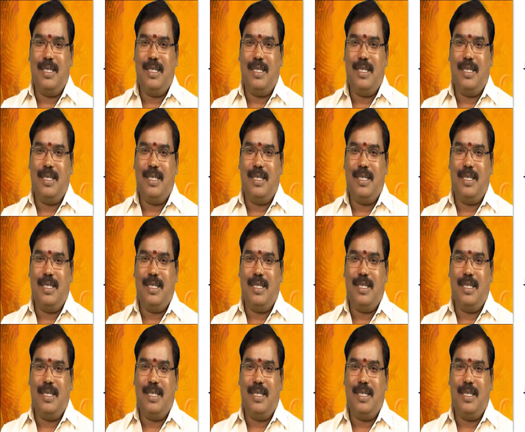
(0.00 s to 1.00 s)

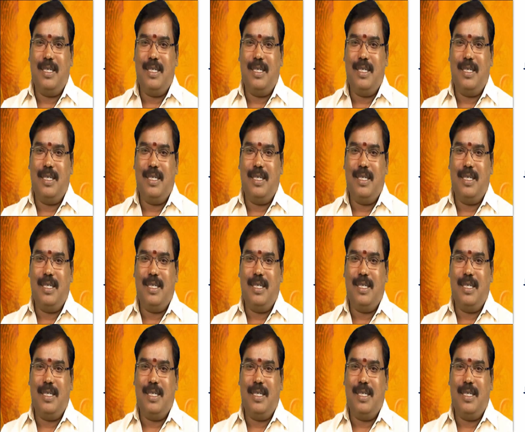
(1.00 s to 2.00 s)

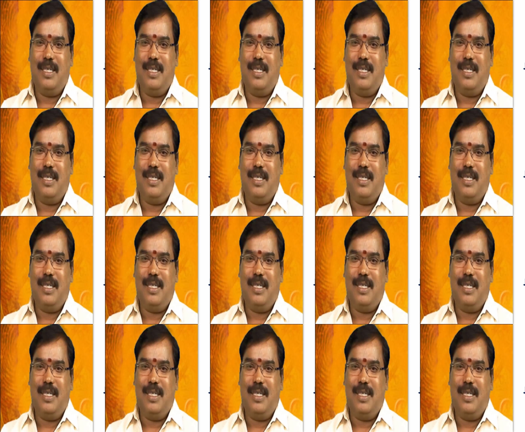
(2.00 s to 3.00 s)

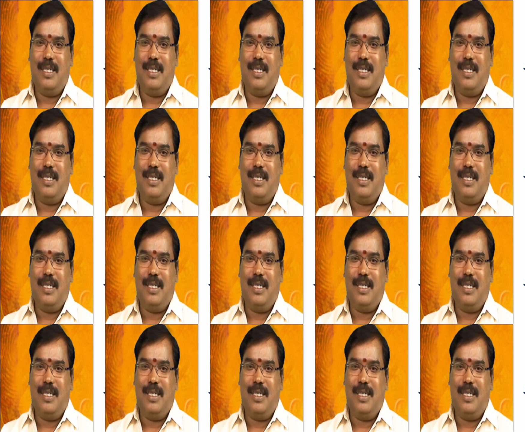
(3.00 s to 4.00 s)

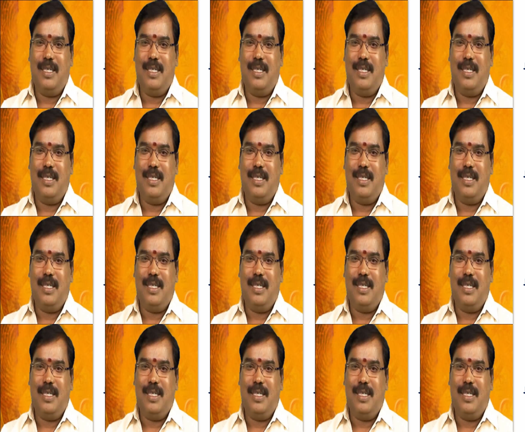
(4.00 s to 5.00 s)

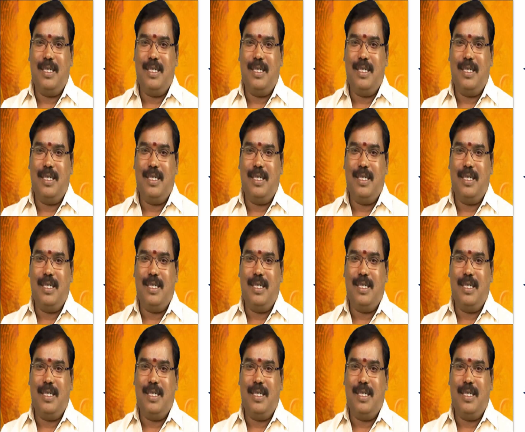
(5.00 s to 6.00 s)

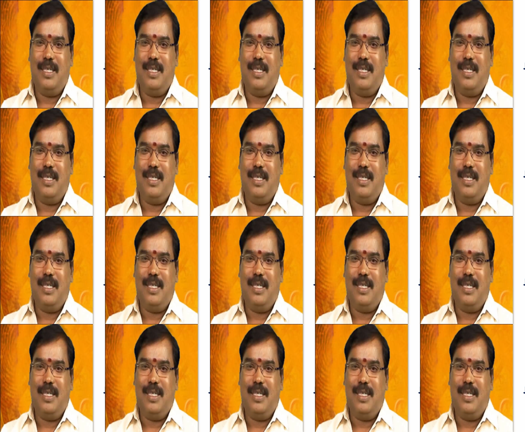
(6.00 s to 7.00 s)

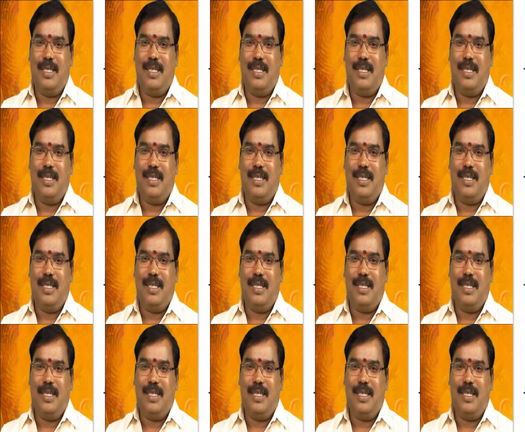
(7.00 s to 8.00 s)
This is a still picture; no speech is visible.